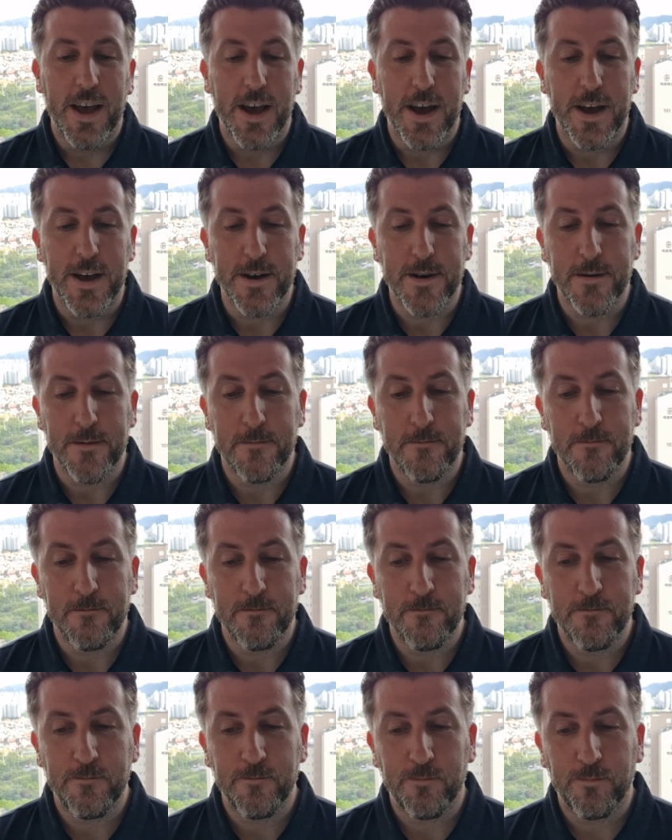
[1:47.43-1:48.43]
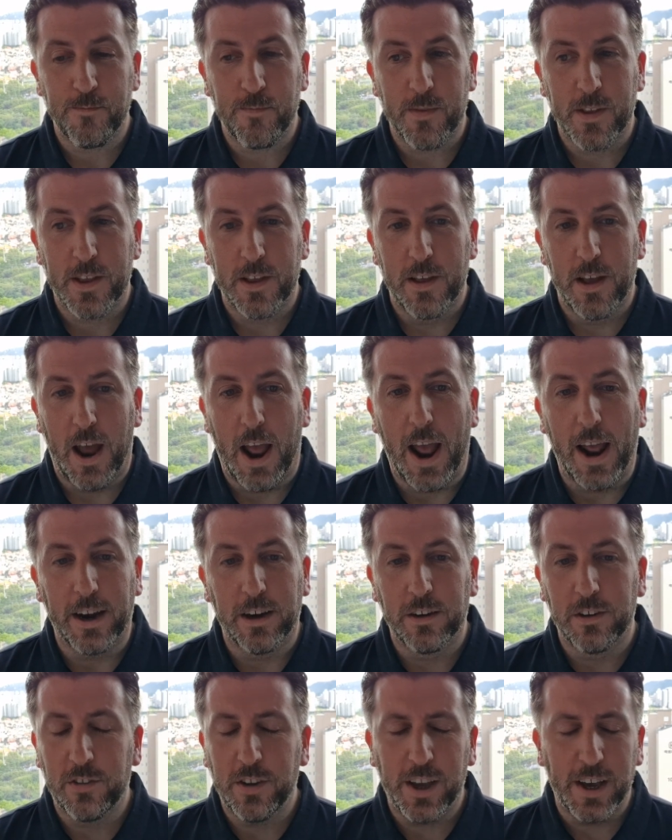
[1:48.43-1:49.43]
Um,
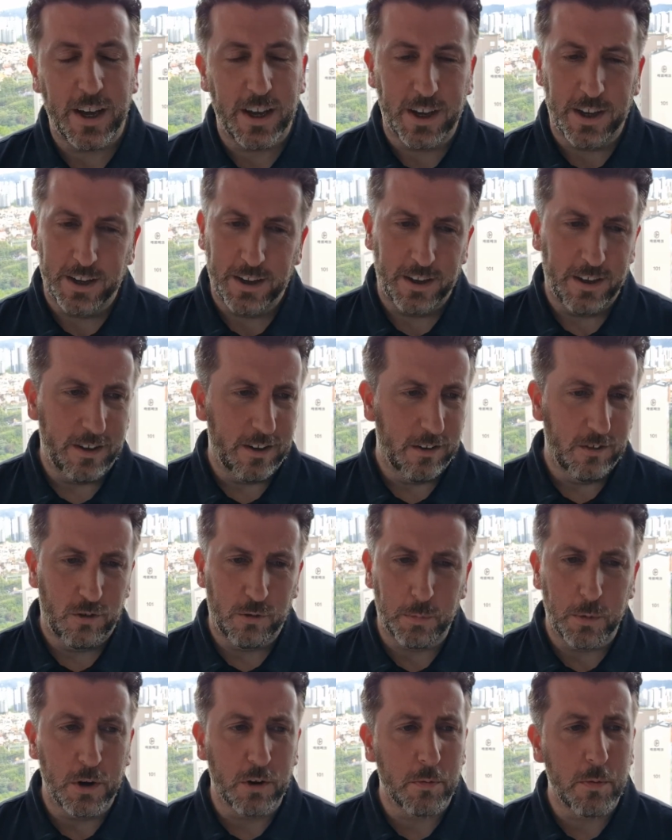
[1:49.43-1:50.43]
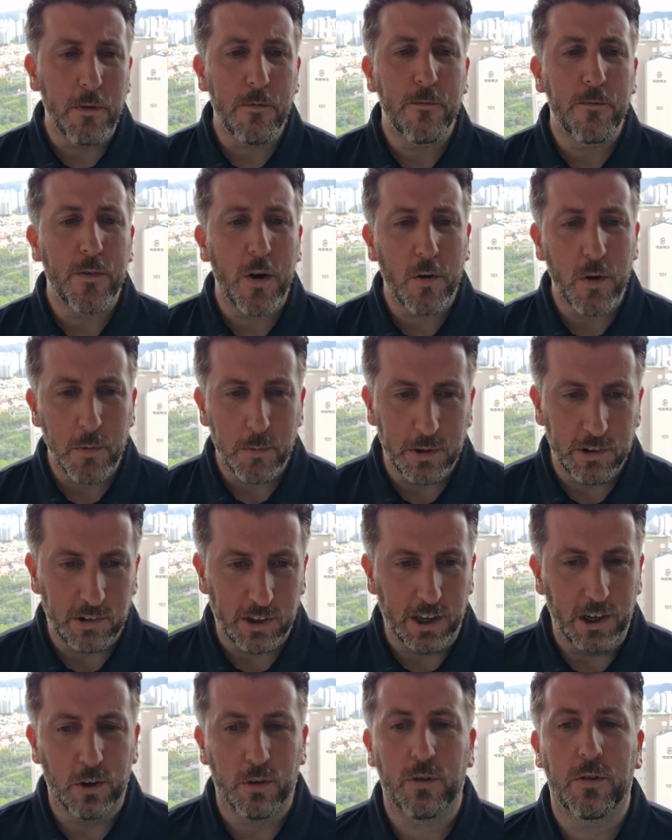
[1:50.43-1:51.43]
and yeah, Spurs have been very
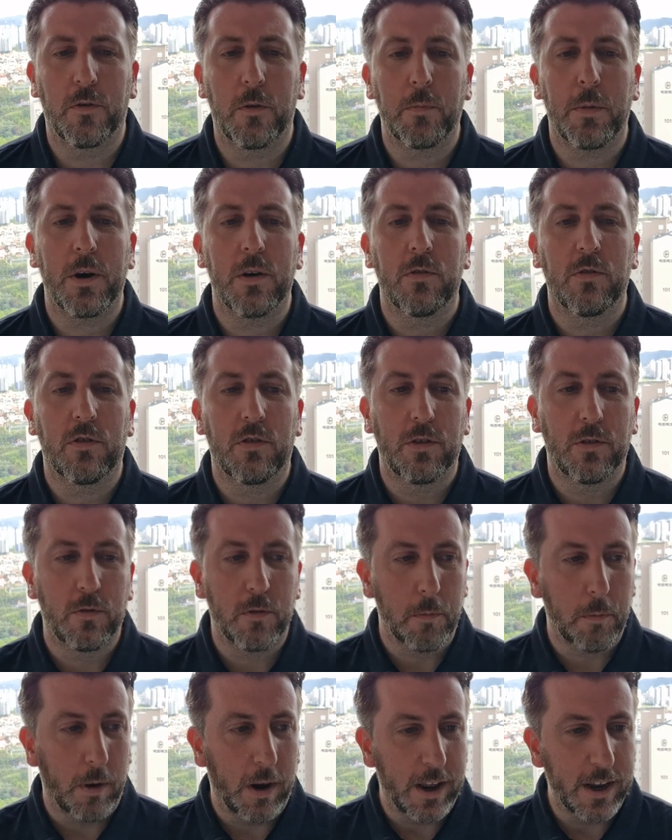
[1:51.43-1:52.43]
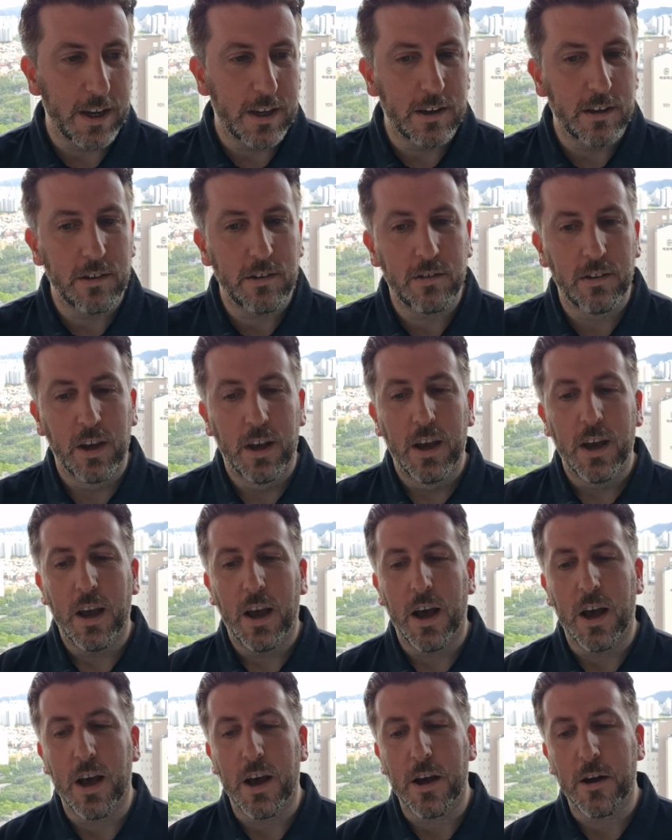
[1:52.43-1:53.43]
busy. Lots of appearances for players.
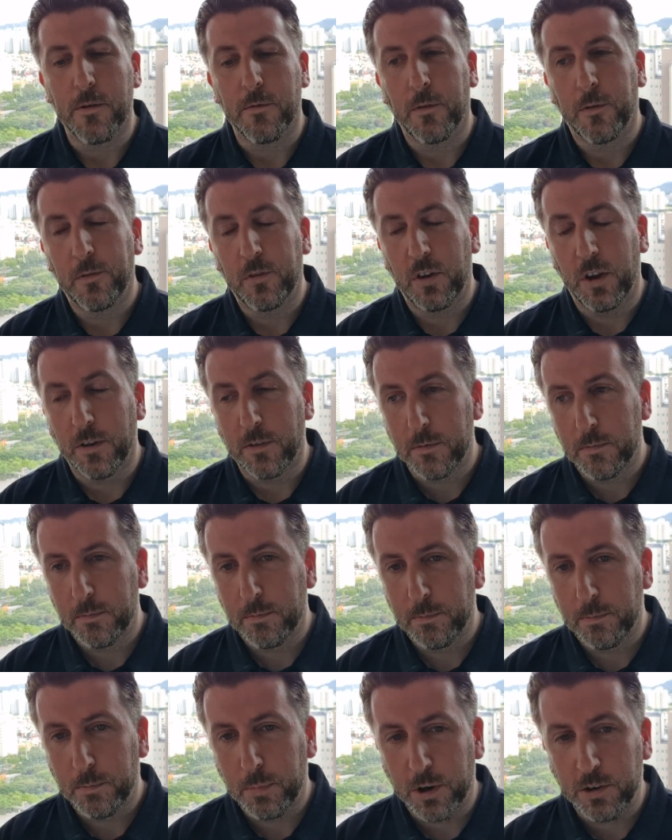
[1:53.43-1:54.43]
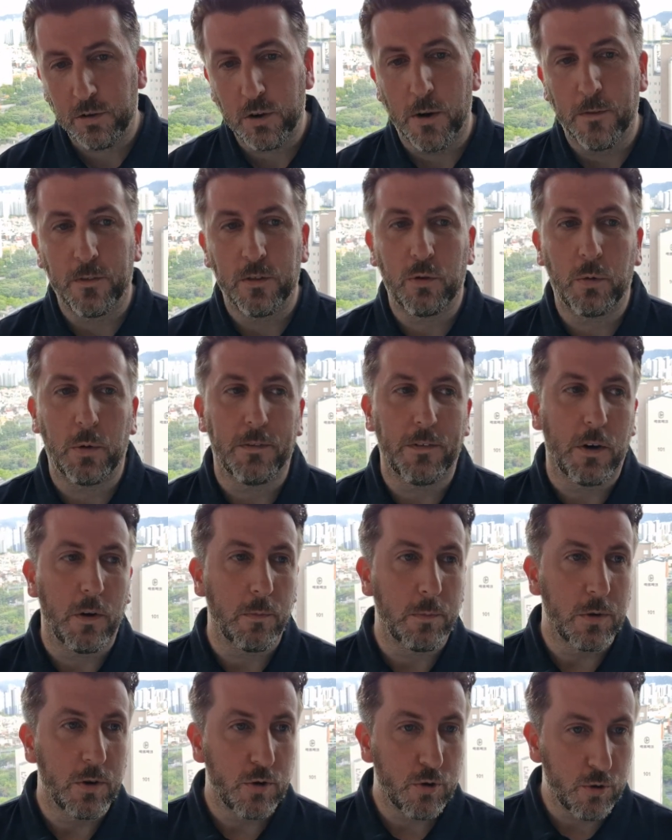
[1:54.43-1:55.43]
Uh, we've obviously had press conference. We've had
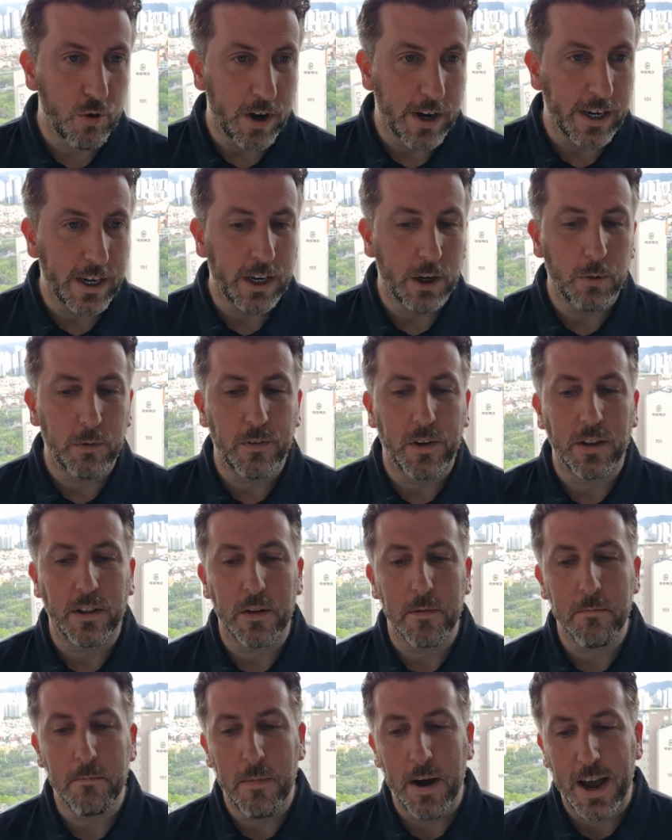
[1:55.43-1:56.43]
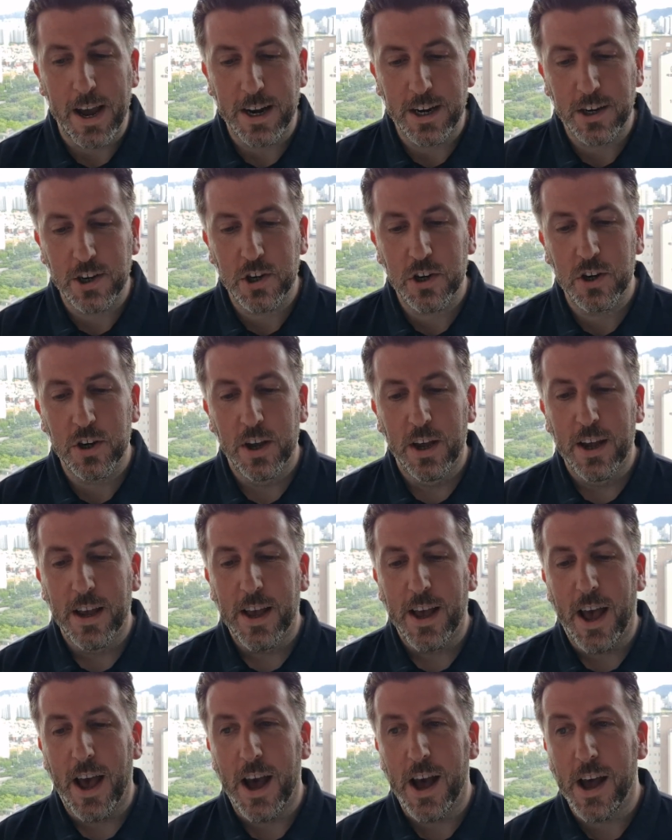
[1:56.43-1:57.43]
open training. We've had the match.
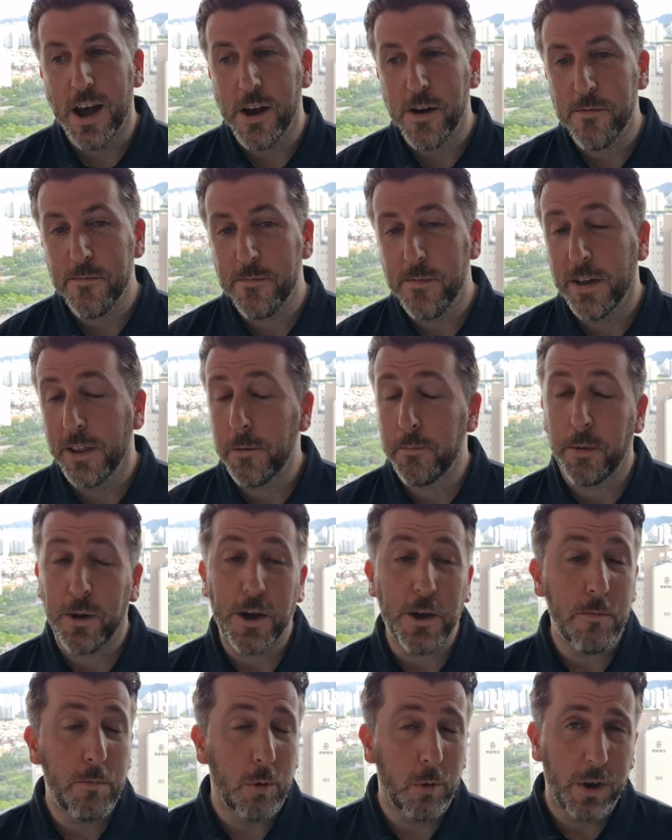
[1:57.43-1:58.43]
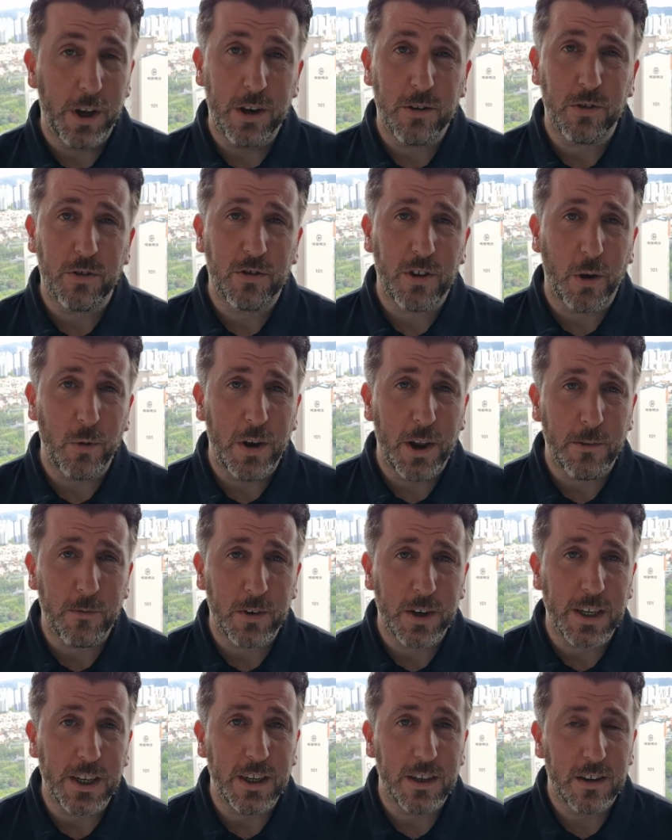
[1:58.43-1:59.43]
Um, the people here are so
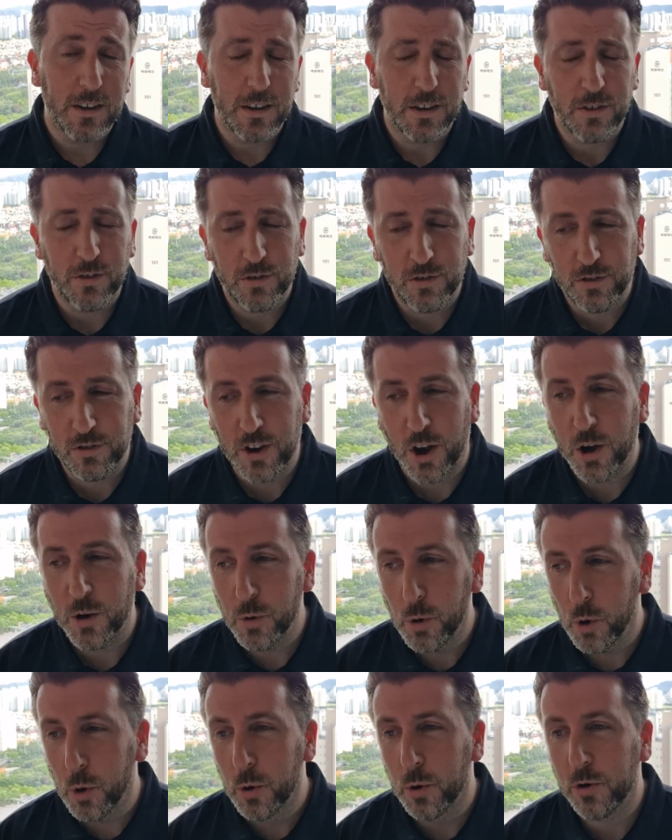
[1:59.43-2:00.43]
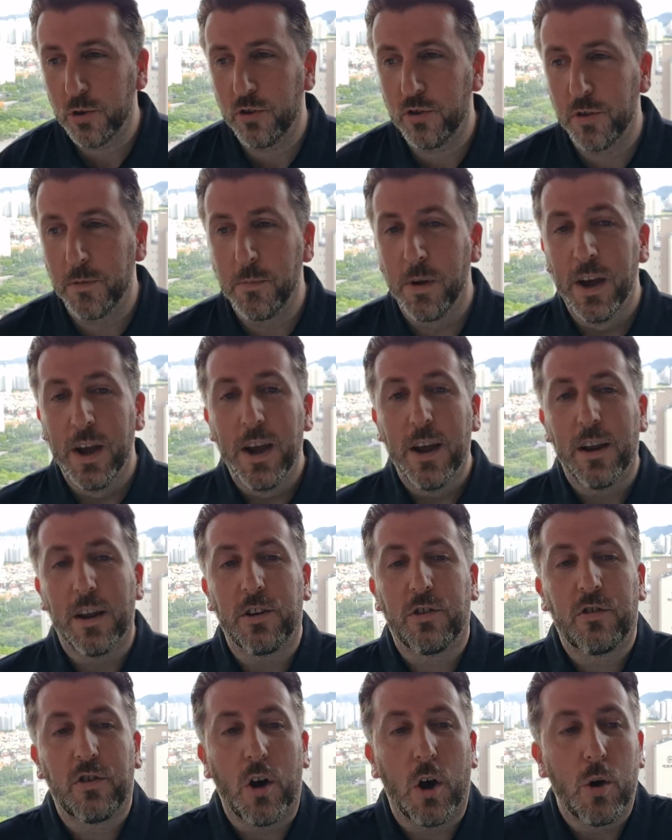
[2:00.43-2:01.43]
lovely. They're so awesome.
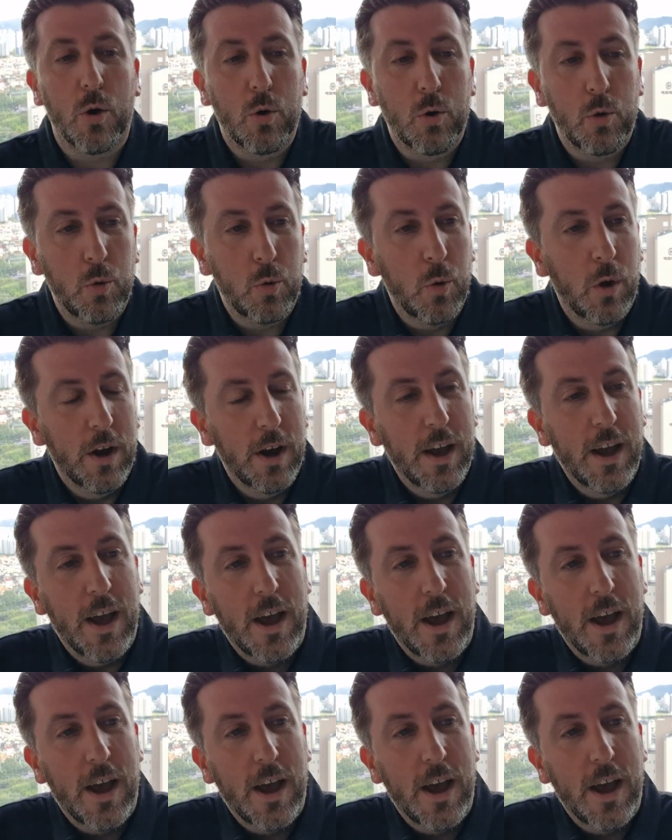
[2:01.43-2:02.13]
They're so